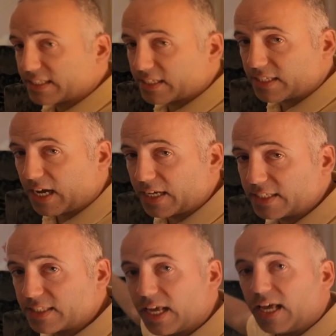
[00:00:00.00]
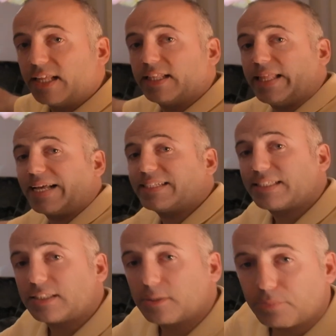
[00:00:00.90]
as a size.
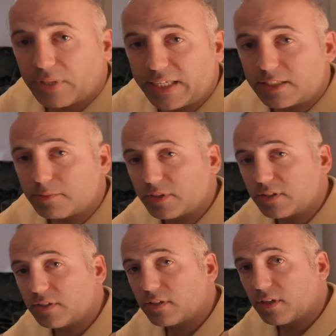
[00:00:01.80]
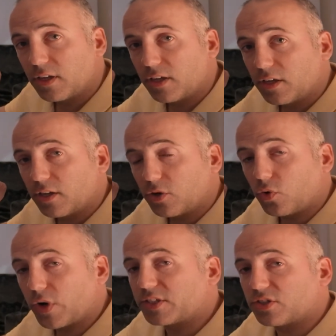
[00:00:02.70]
That's the placement
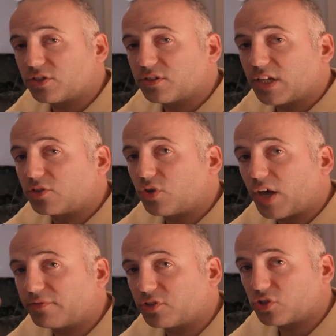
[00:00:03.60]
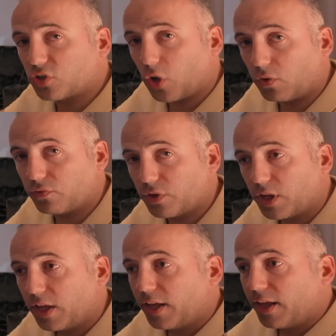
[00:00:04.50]
question that you have to solve.
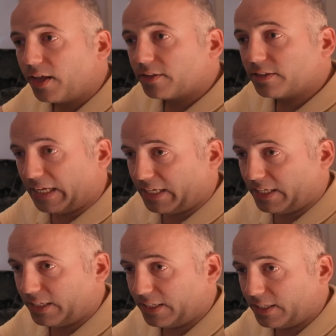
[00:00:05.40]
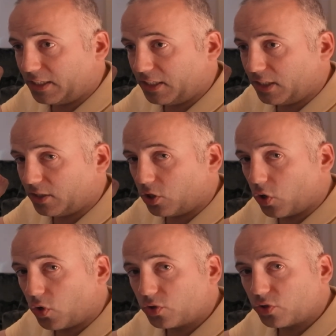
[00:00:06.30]
Like,
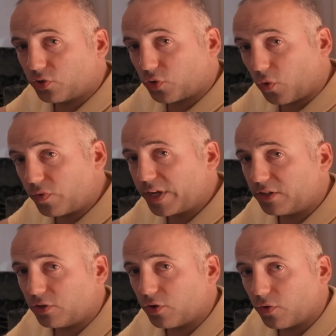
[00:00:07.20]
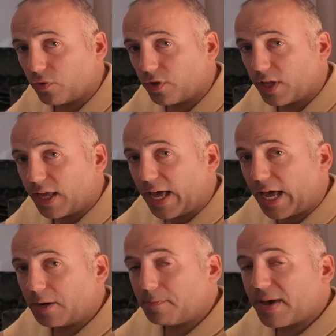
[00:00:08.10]
learn the throw ratio
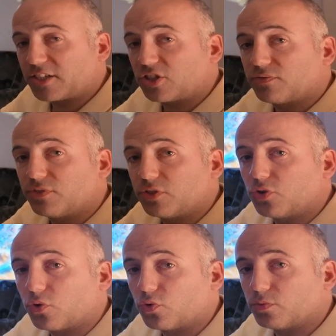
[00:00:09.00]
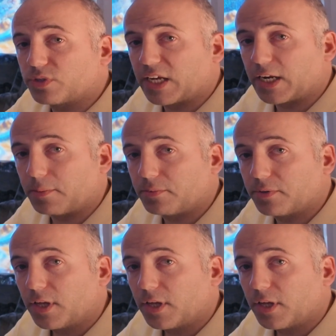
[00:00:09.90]
and match it with your room setup.